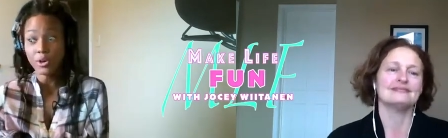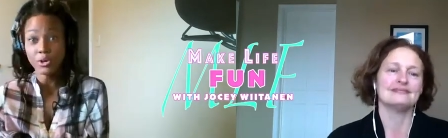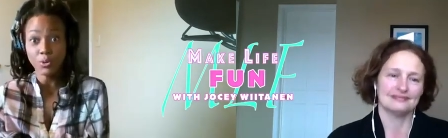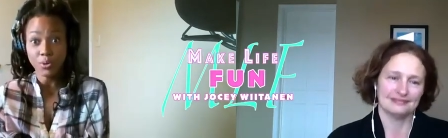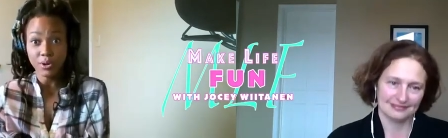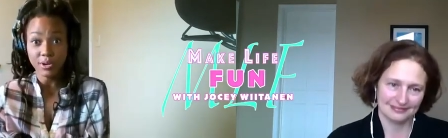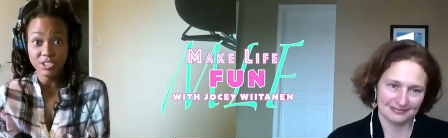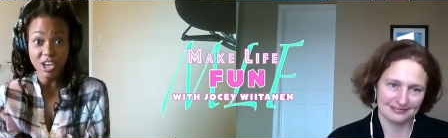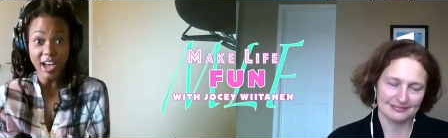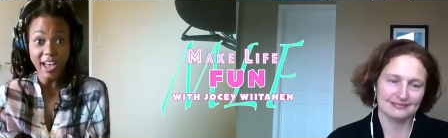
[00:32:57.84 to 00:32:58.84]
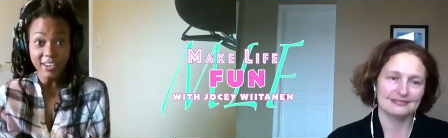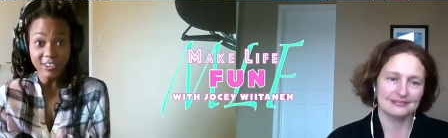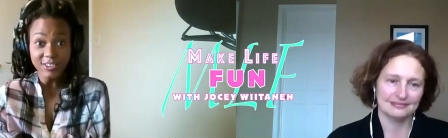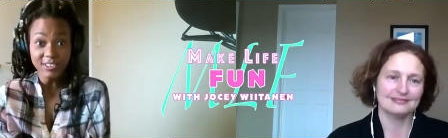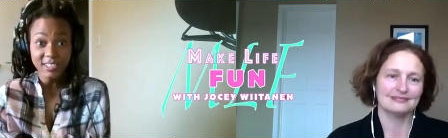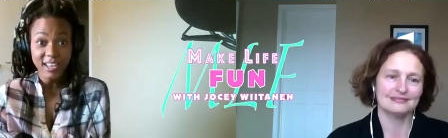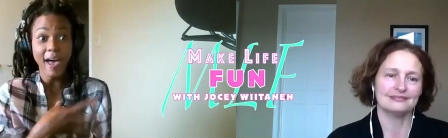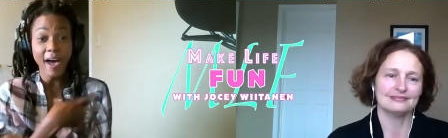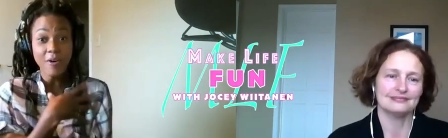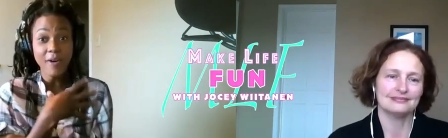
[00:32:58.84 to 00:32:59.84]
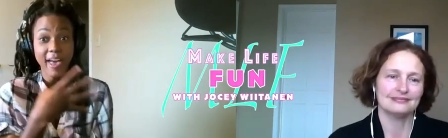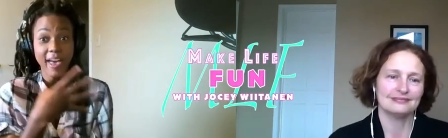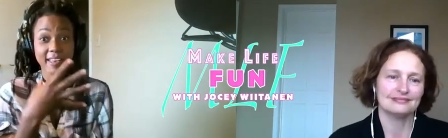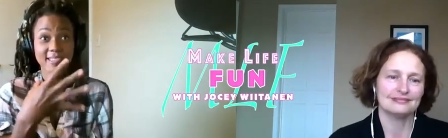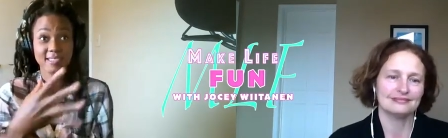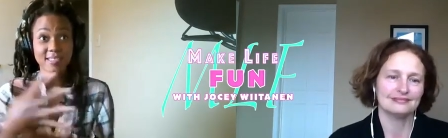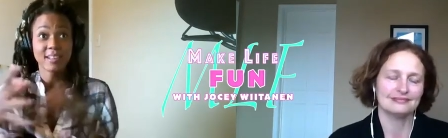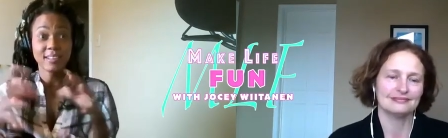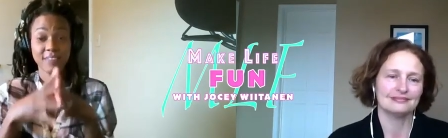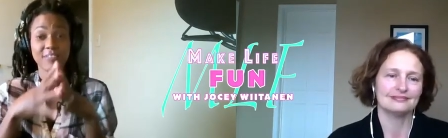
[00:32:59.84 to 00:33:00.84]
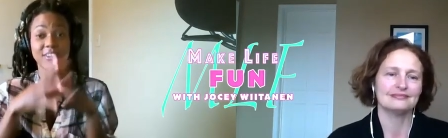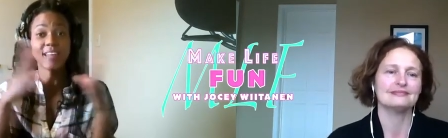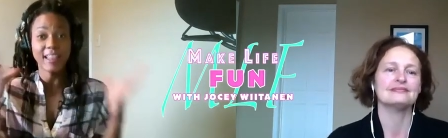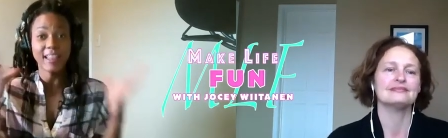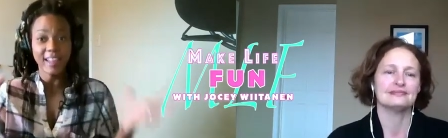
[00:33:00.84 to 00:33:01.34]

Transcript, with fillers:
Speaker 1: your child. How has living that